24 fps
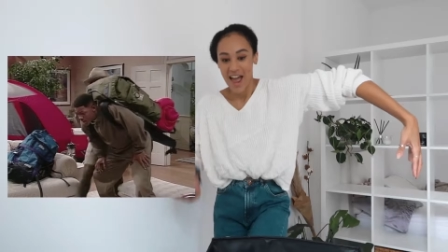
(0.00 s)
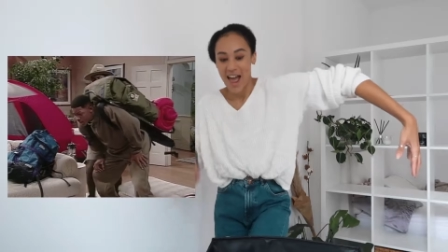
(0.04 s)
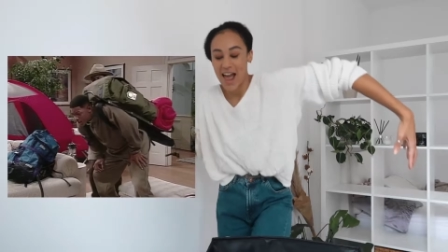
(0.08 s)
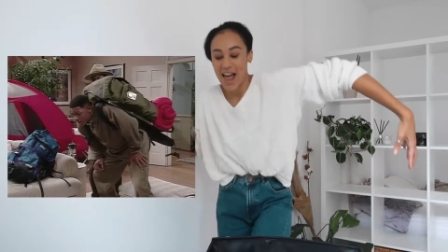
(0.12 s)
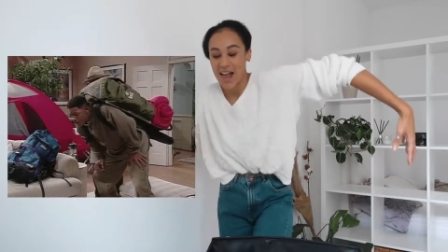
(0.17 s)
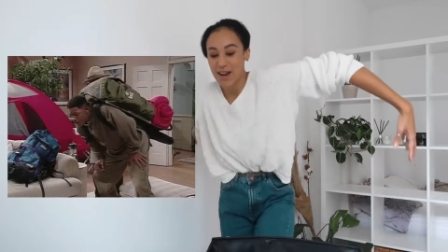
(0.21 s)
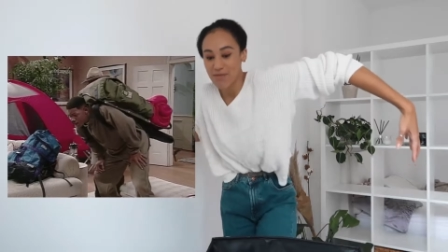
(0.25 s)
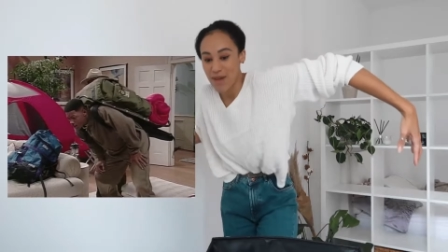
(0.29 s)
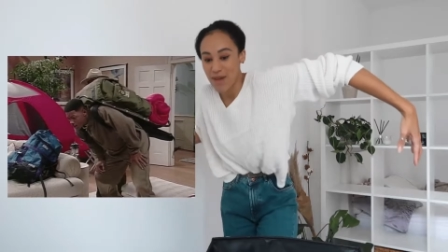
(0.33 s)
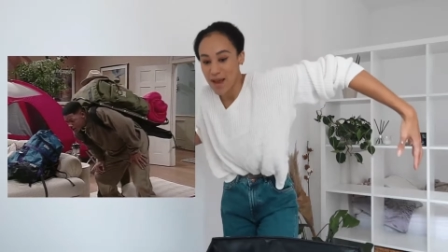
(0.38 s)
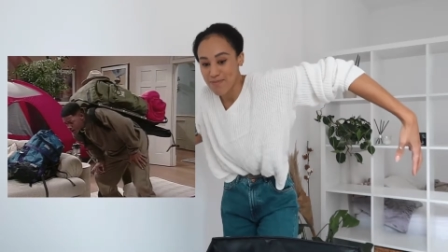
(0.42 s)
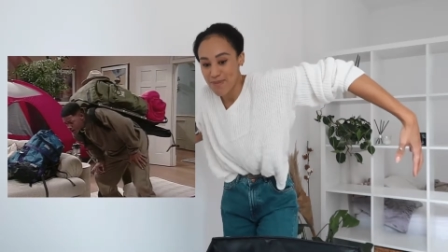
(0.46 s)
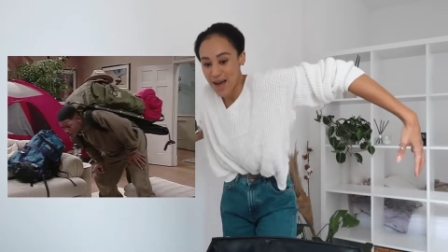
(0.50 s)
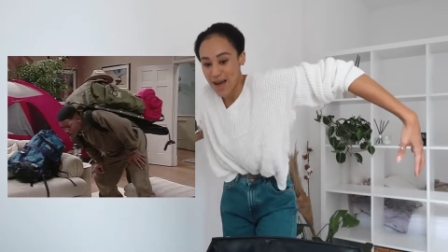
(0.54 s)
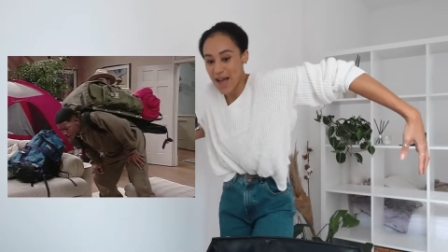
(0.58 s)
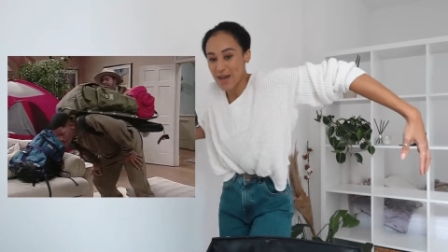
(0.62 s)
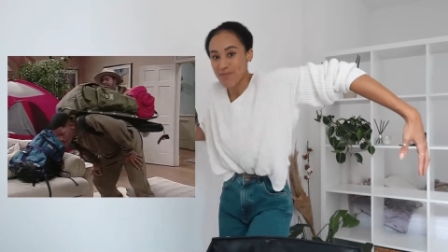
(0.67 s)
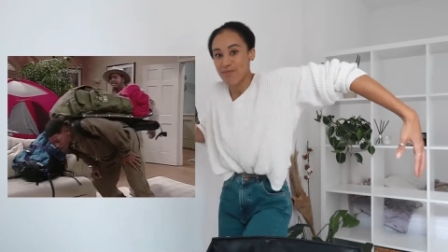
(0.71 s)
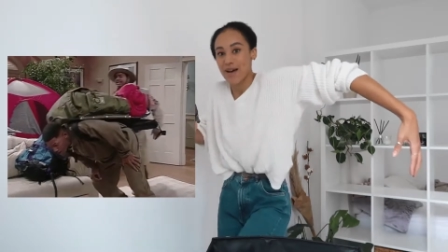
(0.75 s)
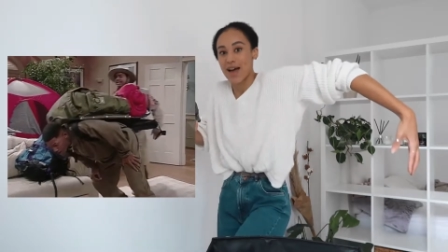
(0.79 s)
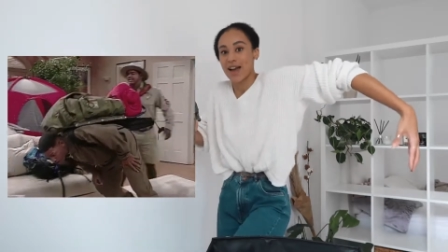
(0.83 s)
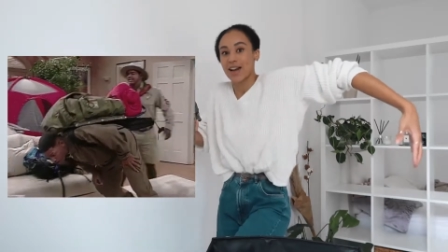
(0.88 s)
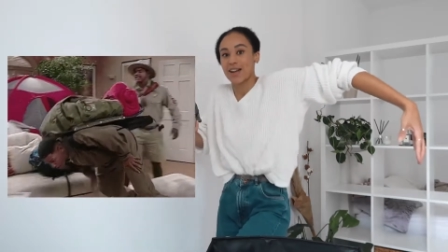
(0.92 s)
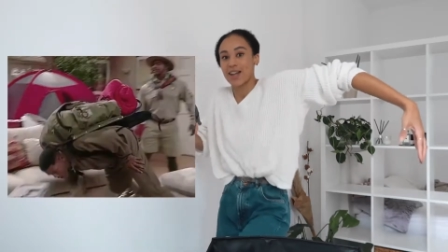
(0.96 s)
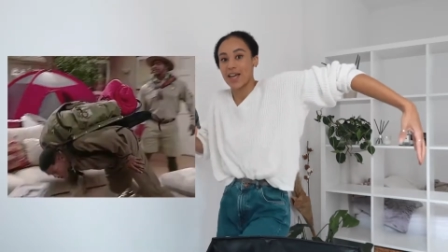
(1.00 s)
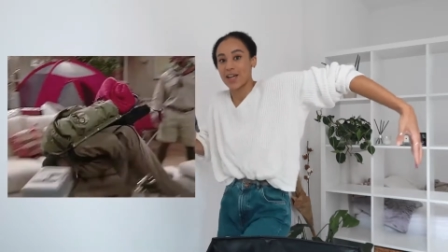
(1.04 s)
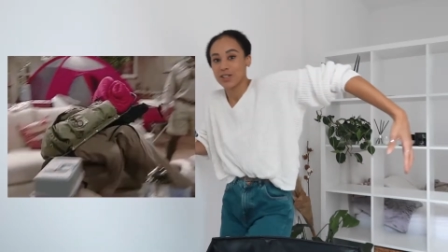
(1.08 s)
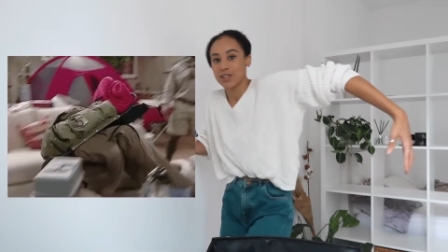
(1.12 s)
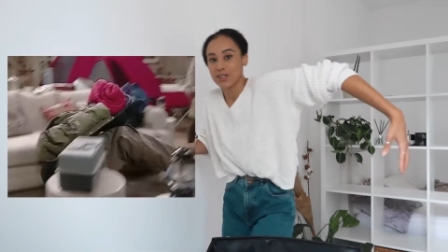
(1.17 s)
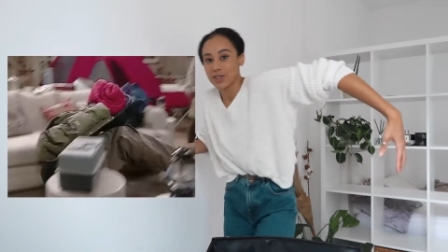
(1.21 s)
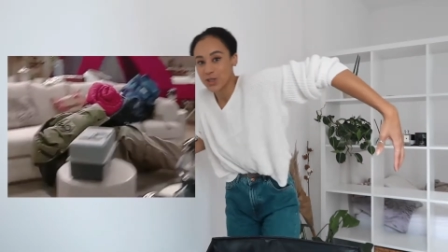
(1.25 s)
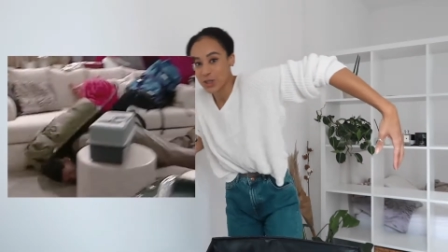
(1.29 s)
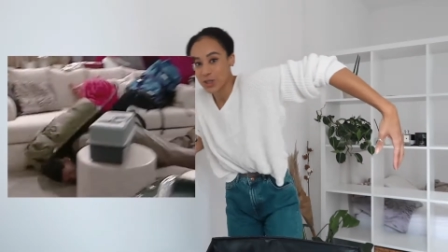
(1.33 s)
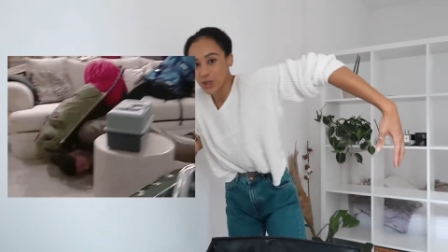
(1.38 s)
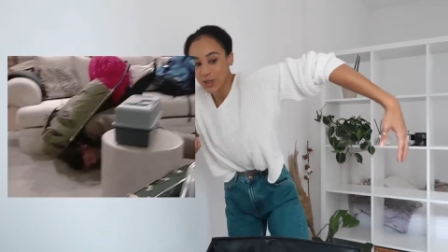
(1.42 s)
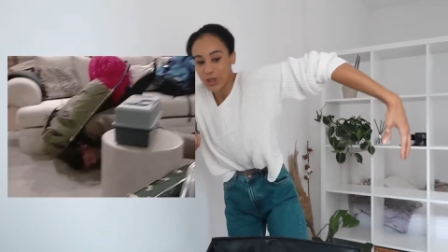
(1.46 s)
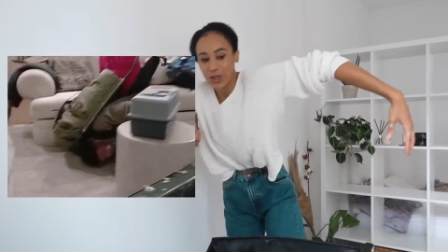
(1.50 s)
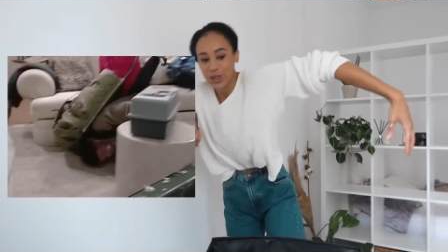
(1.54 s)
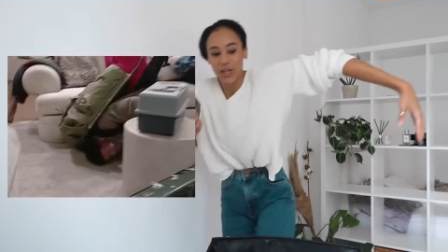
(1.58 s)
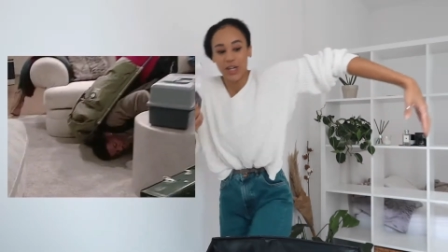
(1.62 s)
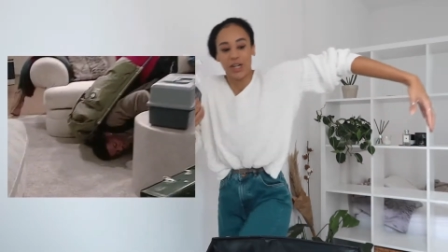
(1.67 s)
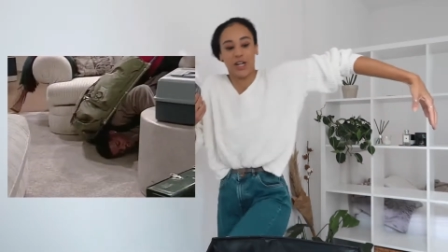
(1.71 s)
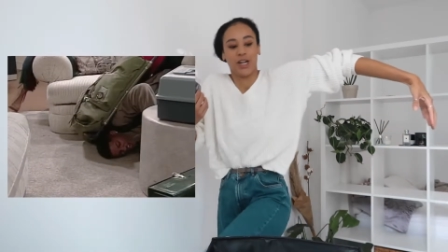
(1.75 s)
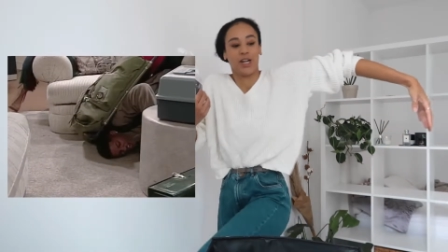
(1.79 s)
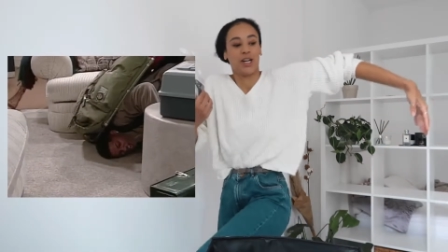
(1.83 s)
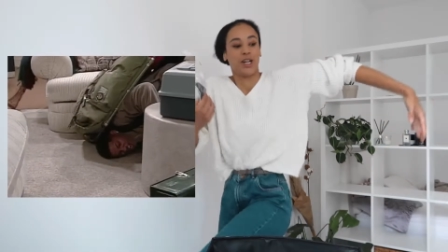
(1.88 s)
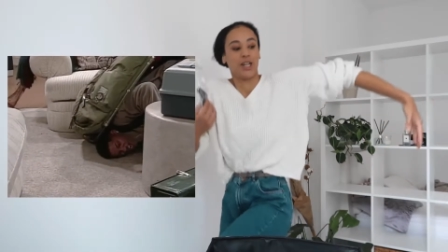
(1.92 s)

and my backpack like, skrr.